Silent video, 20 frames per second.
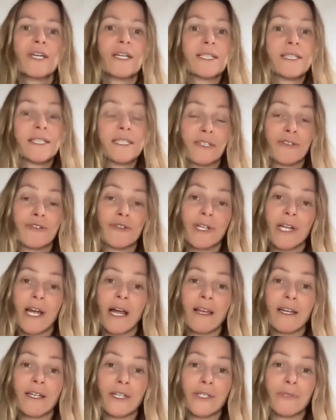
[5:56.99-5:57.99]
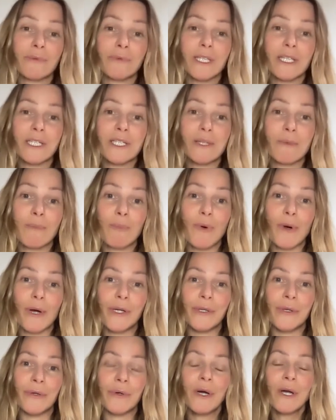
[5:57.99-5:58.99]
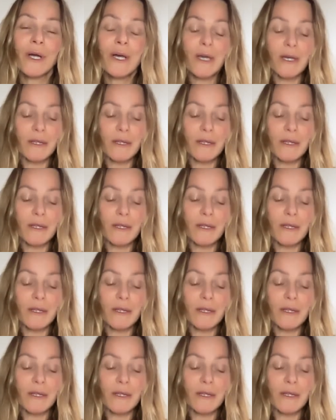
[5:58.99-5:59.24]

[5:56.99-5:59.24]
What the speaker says: citronella could really support you.